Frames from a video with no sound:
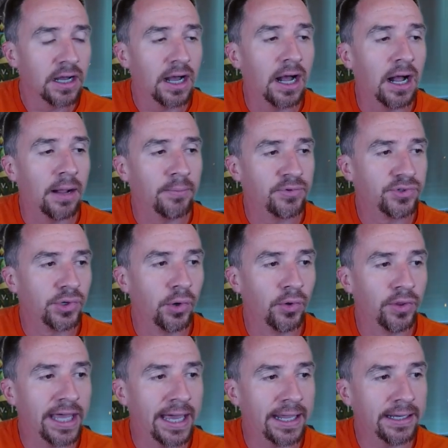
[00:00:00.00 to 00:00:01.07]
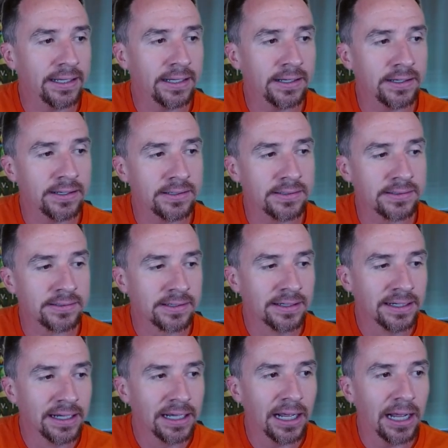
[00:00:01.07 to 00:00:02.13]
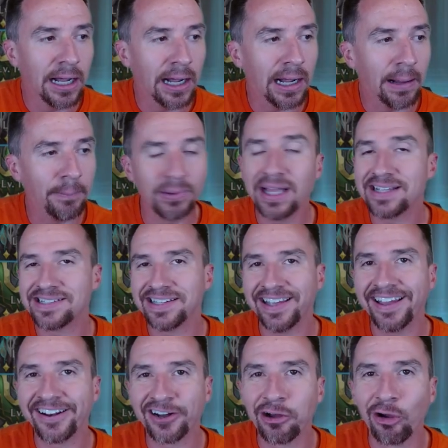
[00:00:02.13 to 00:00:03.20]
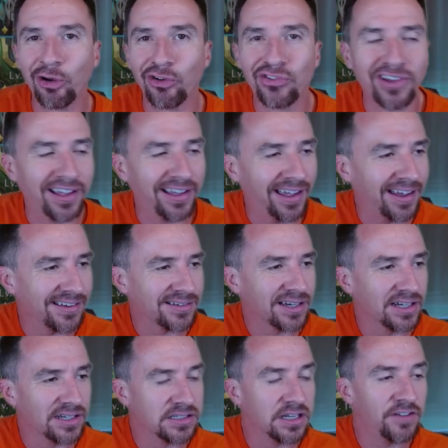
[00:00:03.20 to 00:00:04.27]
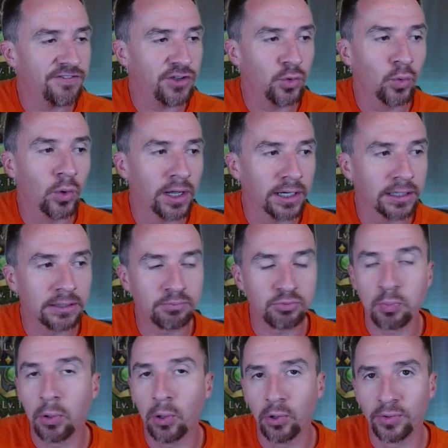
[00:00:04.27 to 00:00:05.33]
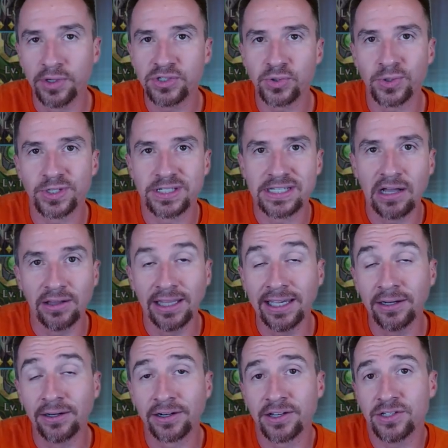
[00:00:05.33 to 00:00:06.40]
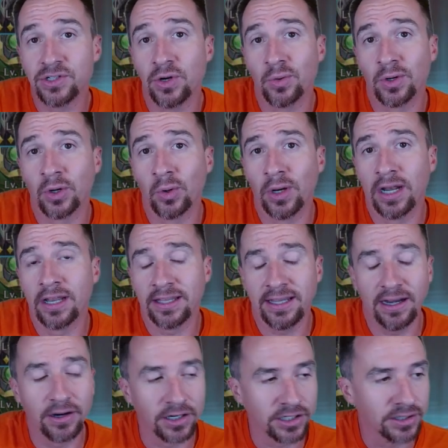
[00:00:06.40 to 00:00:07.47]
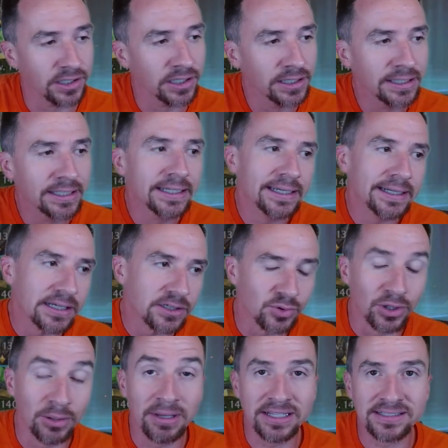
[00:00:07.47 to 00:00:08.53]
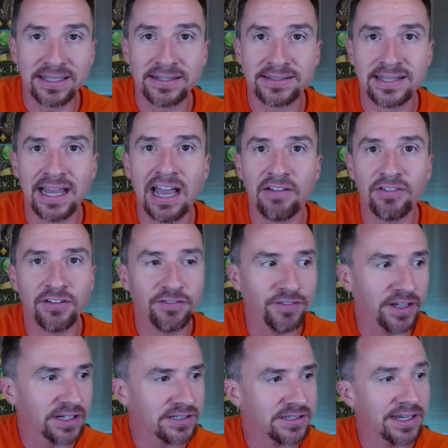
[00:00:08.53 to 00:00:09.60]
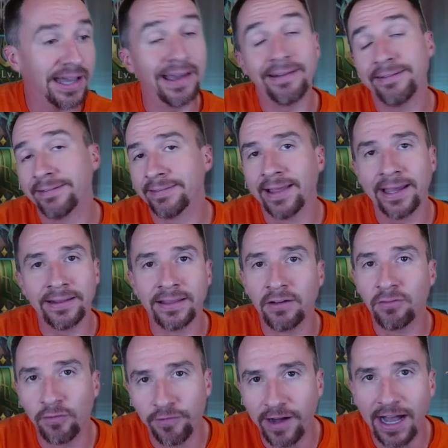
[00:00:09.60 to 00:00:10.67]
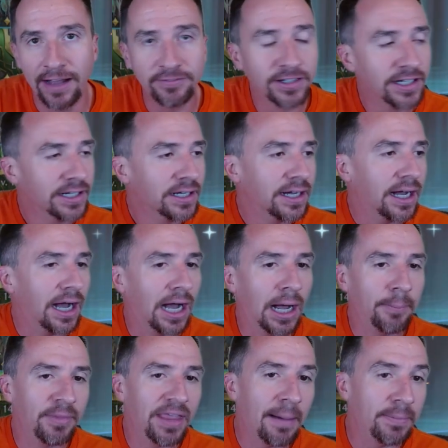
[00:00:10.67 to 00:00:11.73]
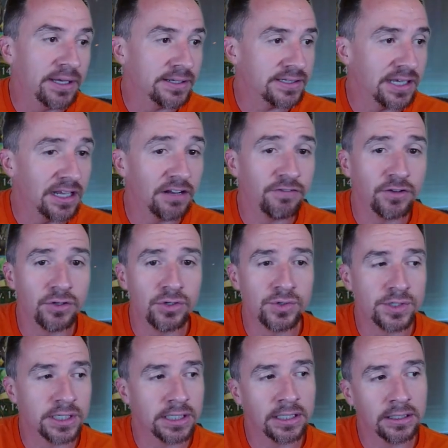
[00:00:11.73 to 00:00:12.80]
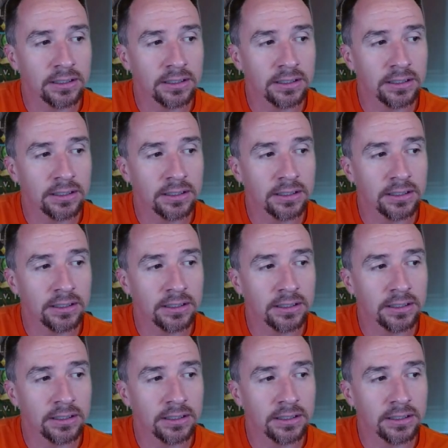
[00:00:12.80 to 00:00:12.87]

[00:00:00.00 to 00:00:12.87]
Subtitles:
So that is blessing and a curse, I guess, because if you want to pull the resources out later because you don't want to hold on to the character, it doesn't really make sense to have it fixed at Enlighten level 5. That being said, if you're using